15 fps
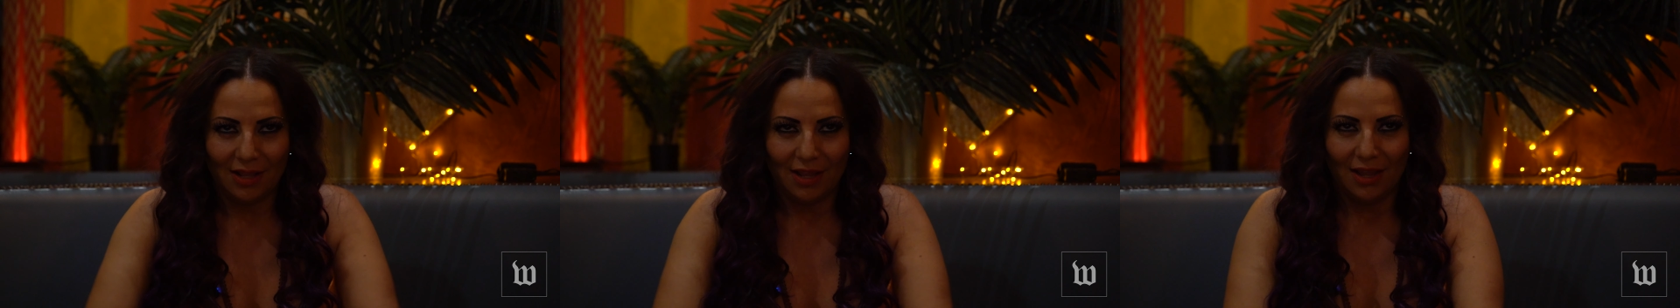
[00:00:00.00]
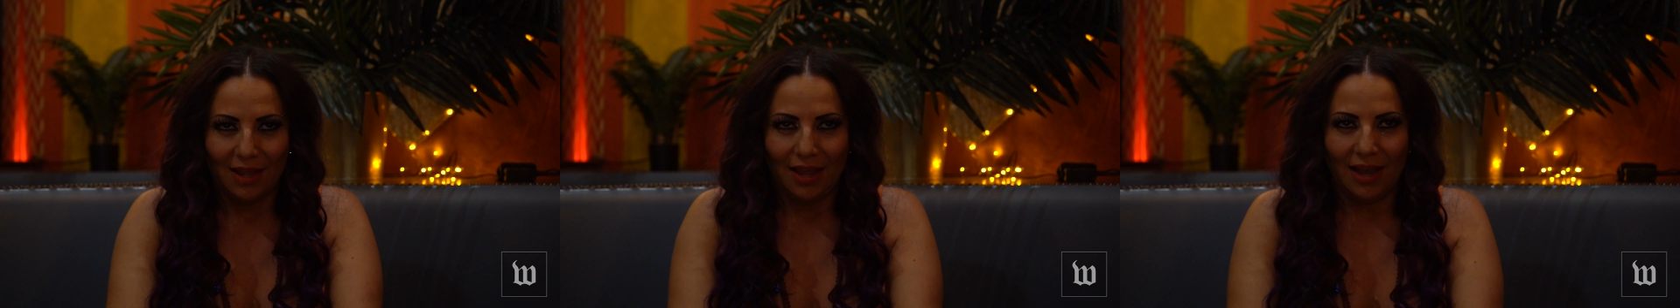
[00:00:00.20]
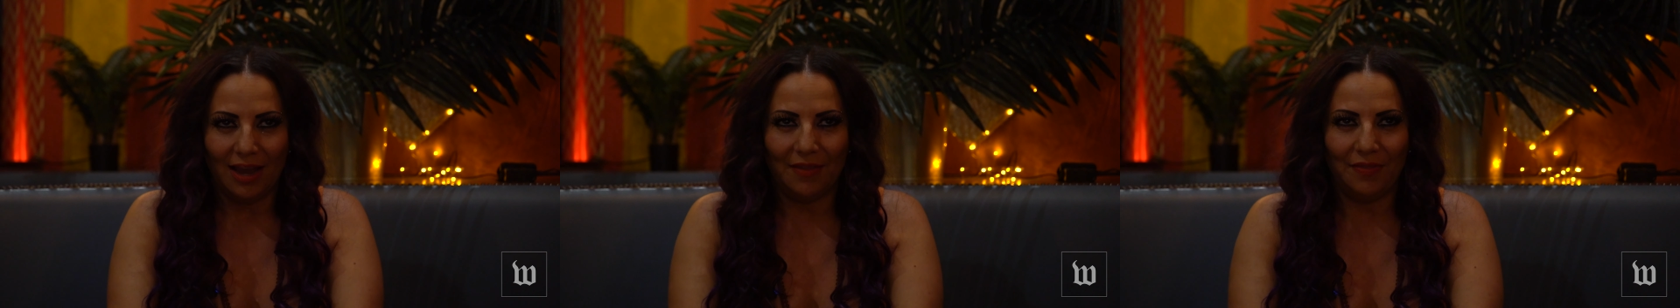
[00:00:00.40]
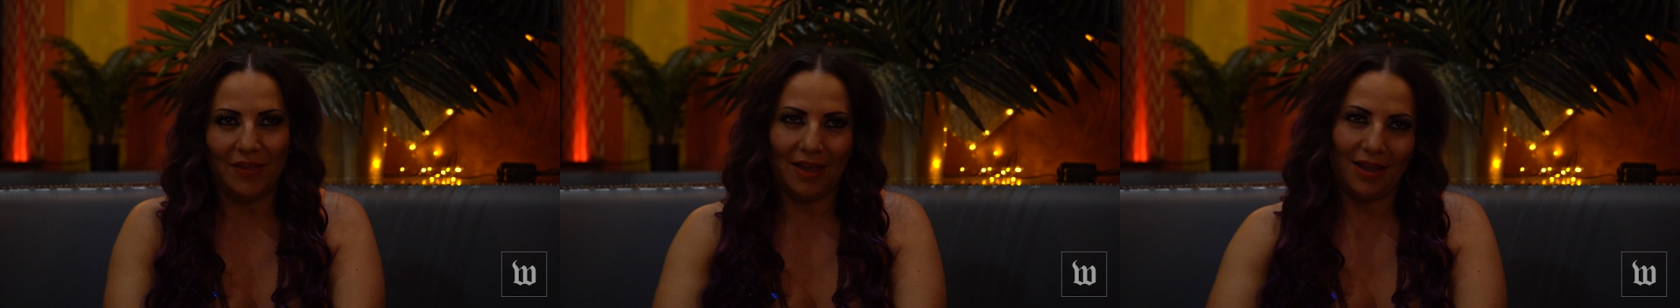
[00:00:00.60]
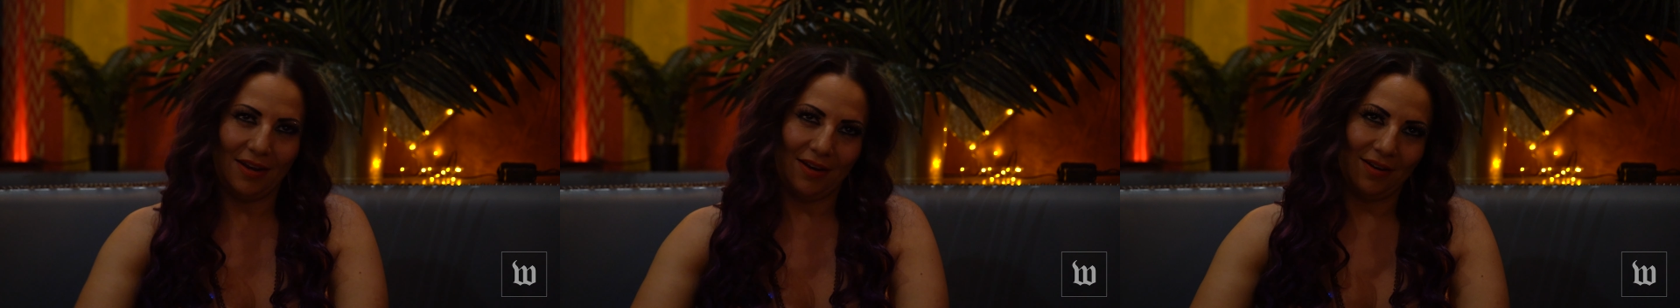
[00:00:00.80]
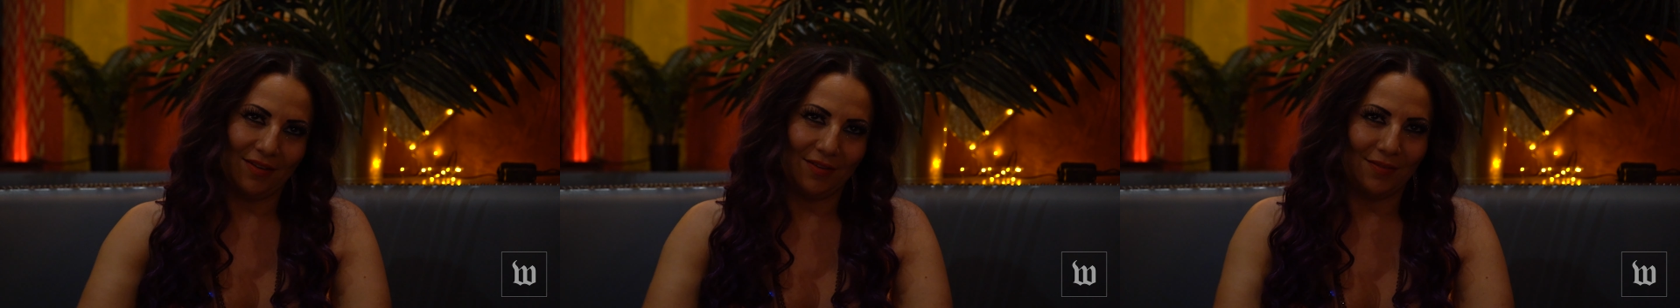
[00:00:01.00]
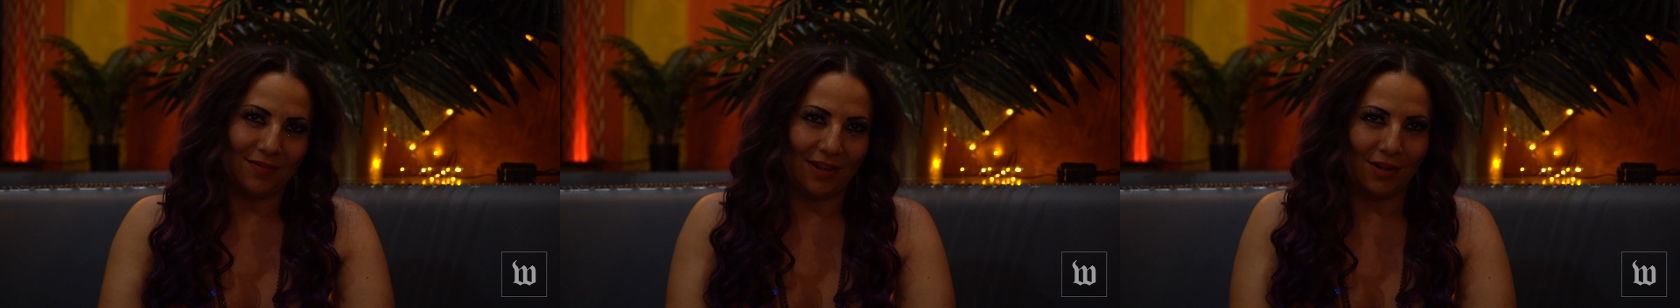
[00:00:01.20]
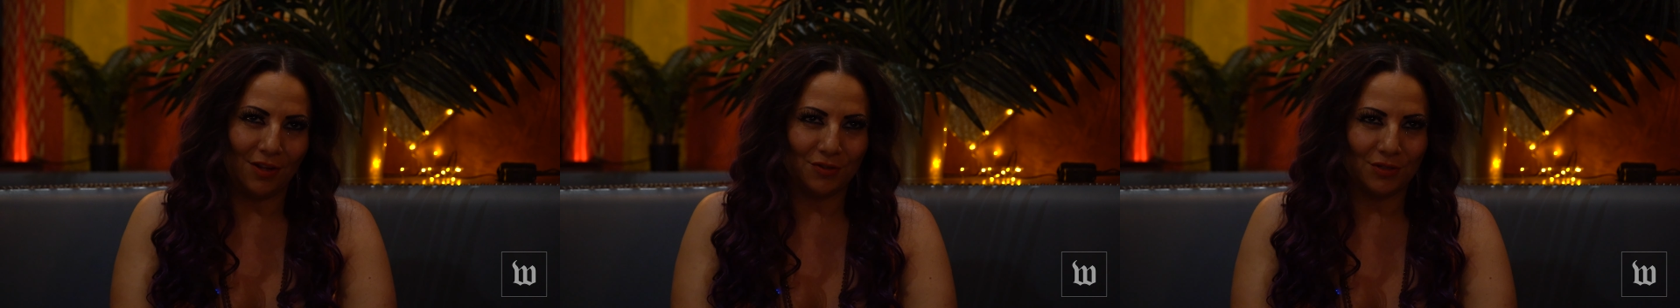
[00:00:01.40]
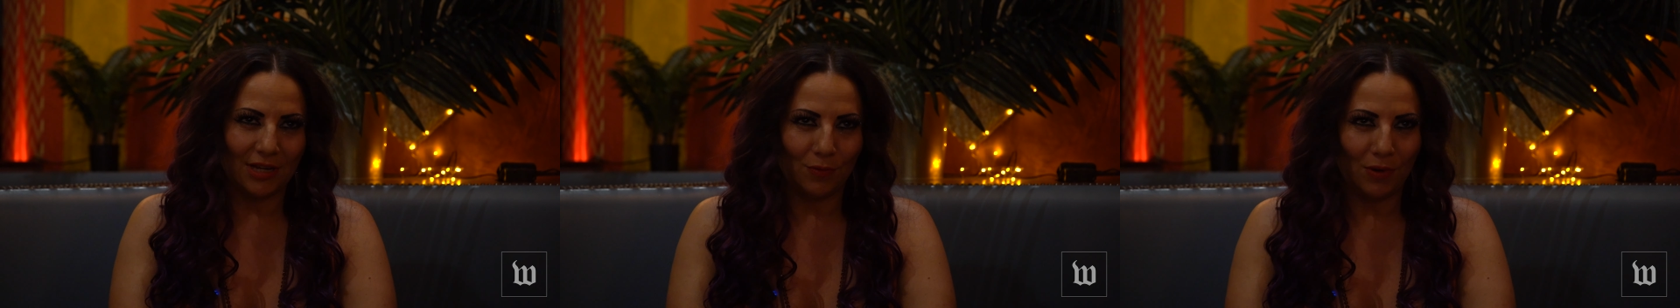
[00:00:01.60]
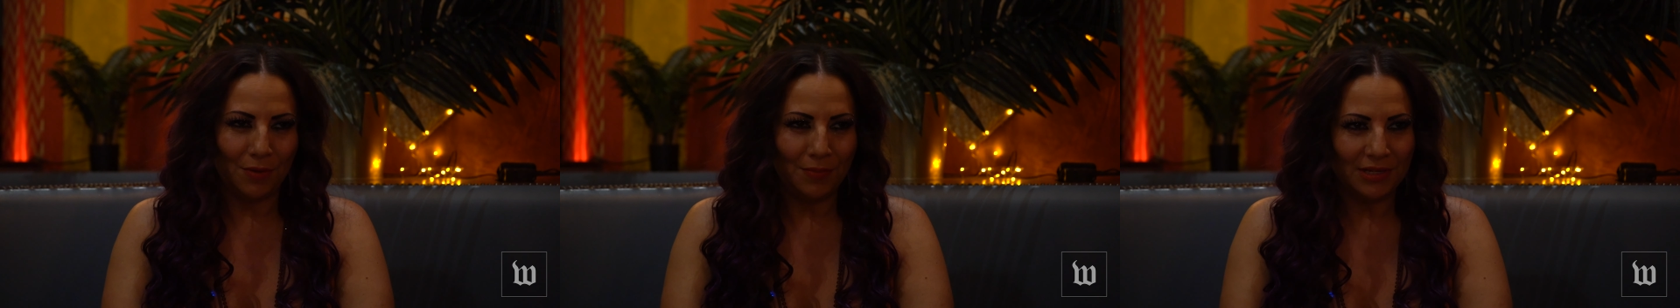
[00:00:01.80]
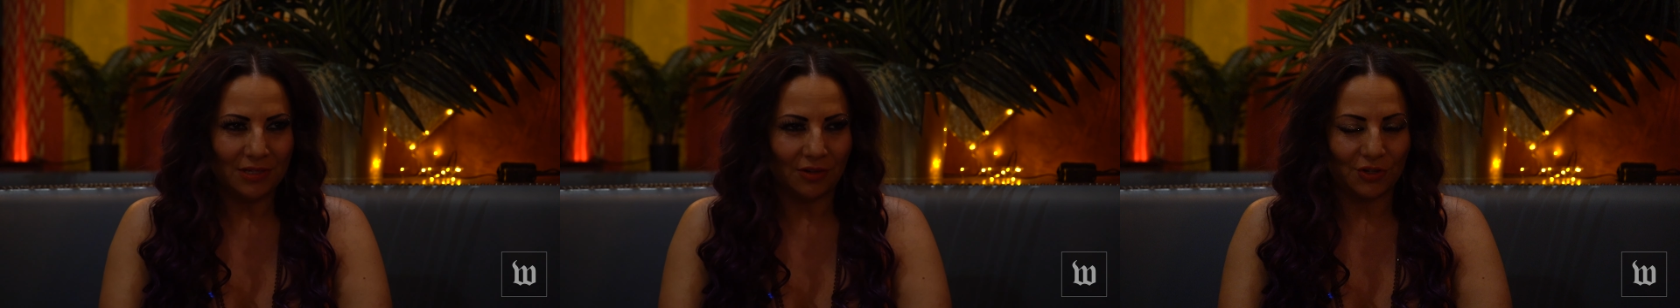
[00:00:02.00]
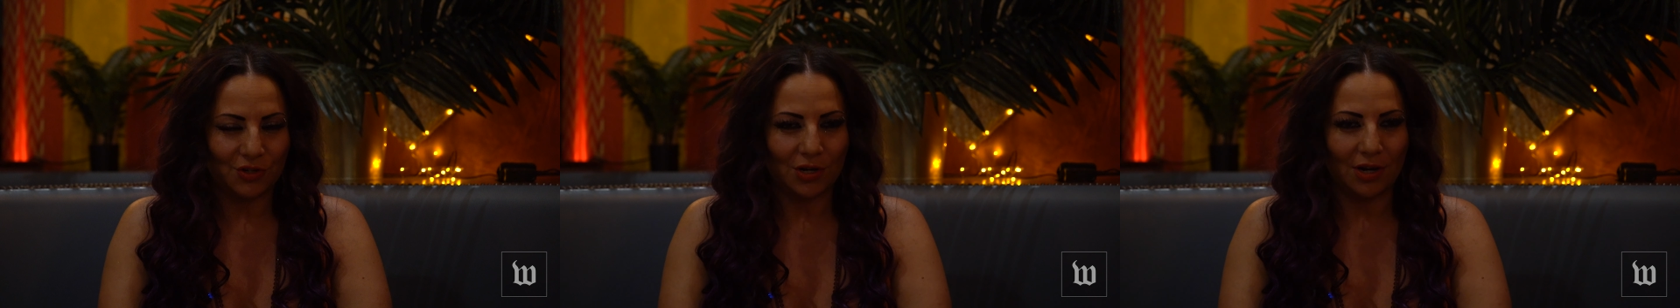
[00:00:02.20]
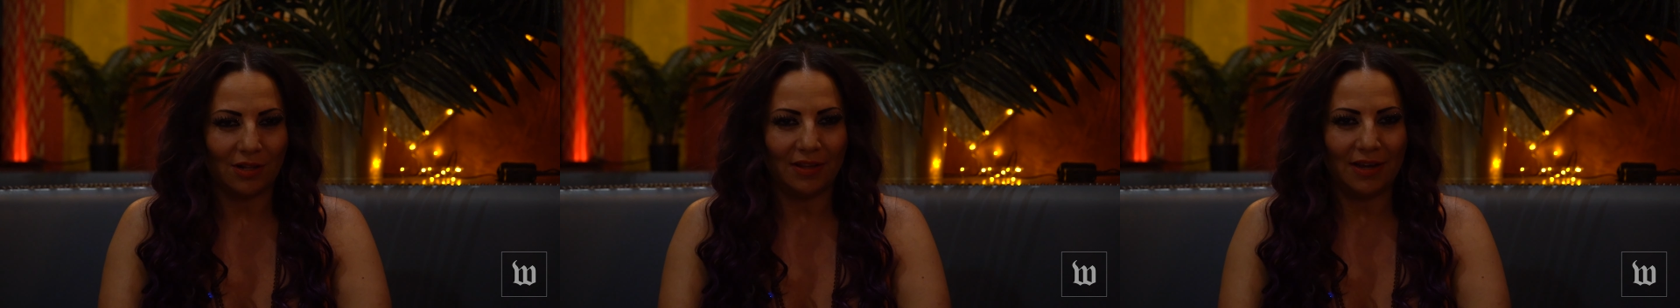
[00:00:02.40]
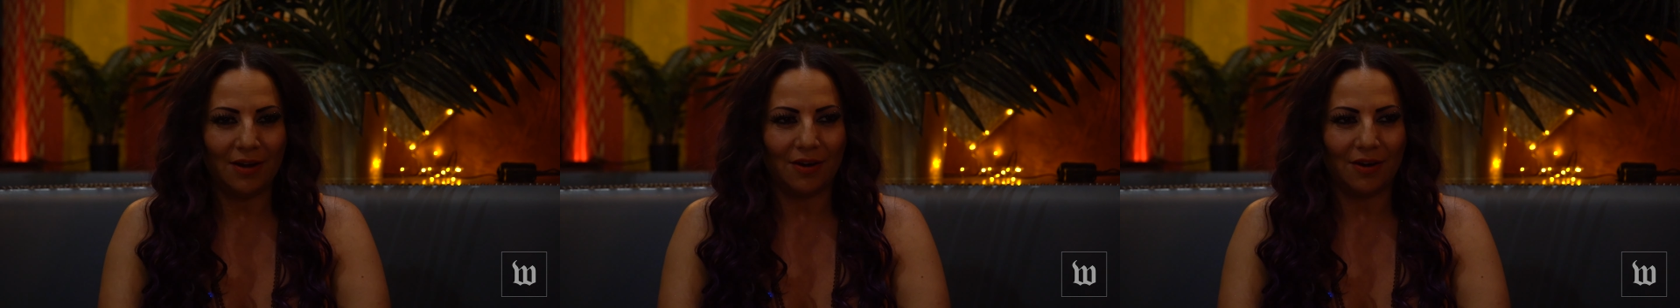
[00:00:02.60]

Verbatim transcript: Yeah, yeah. And then Alonso was like, why don't we talk to Chocolate?